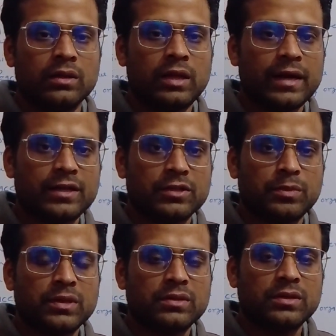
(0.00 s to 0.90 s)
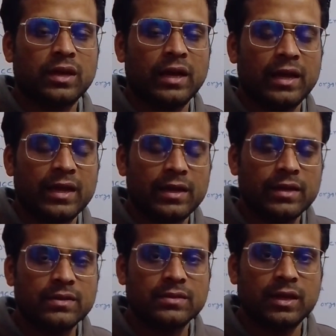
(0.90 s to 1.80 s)
That judgment
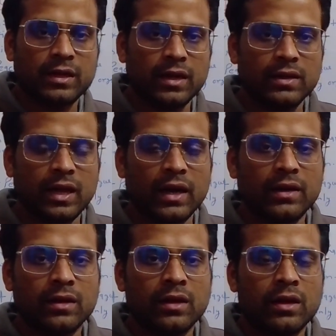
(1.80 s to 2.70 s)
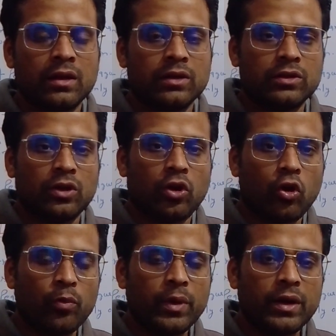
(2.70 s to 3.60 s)
clearly stated that the
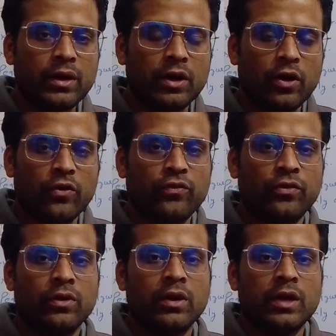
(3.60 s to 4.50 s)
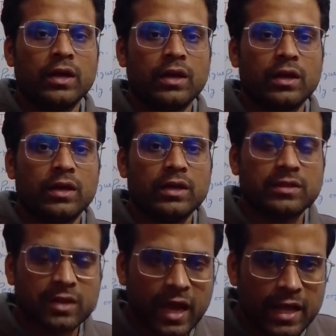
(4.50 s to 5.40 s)
government of
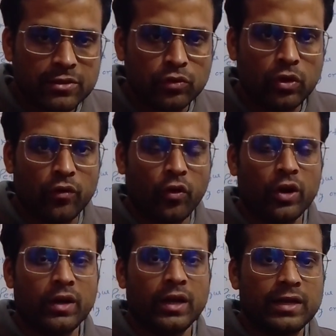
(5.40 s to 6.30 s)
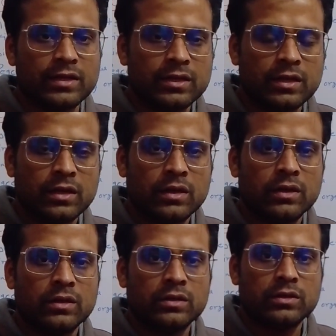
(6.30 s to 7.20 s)
Israel should avoid any
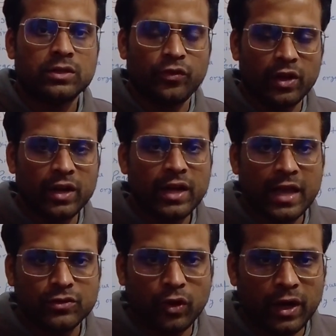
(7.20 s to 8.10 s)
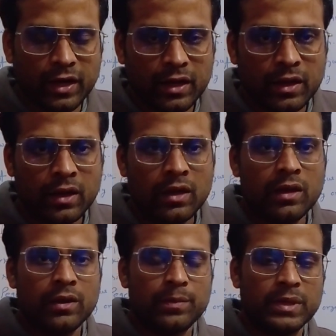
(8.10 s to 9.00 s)
civilian casualty,
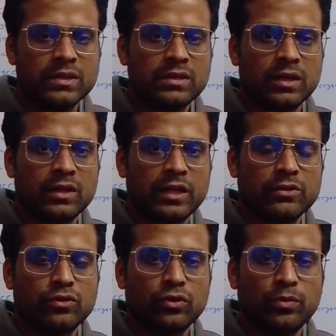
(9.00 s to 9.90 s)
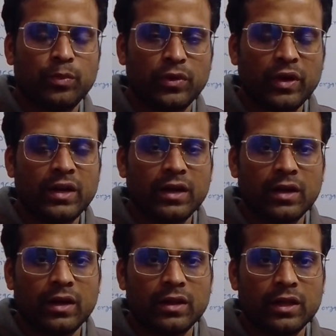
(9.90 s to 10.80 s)
means they
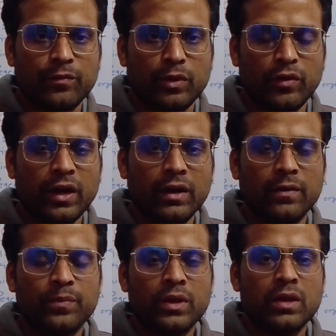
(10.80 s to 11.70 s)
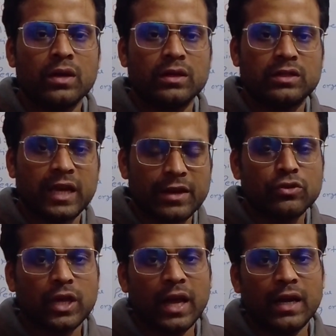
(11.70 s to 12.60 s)
prevent
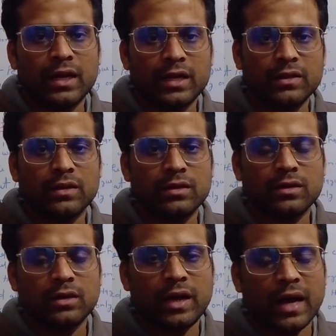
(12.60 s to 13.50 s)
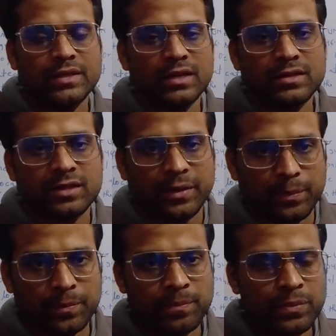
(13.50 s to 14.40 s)
genocide in the Gaza Strip.